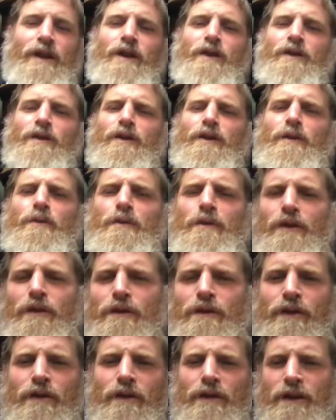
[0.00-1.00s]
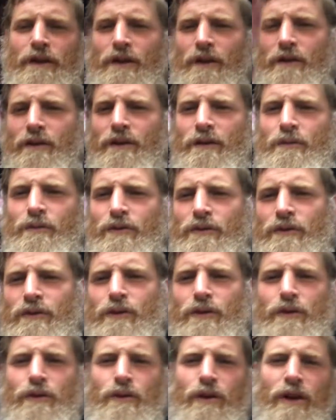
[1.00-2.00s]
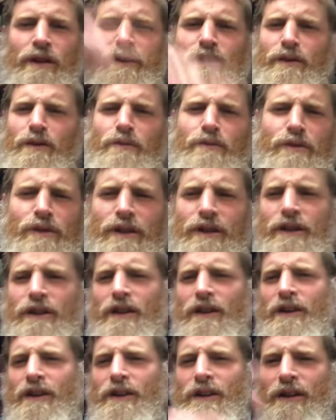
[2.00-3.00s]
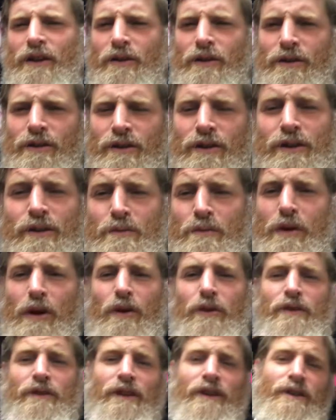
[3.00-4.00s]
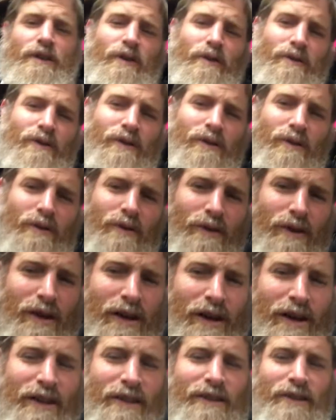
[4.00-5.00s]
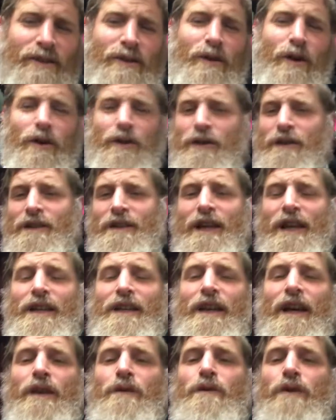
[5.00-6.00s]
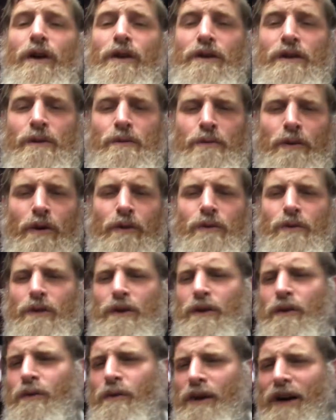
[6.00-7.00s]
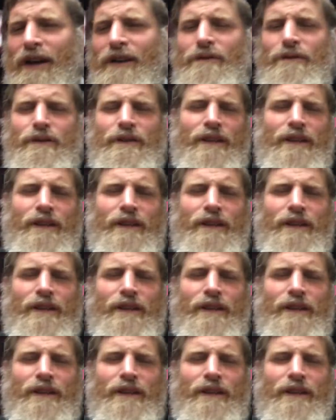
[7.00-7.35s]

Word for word: So it's beautiful. You go on the George Washington Bridge, and then you get on this boat, and you go to uh, to Arthur's Landing, and you're on this boat with your wife.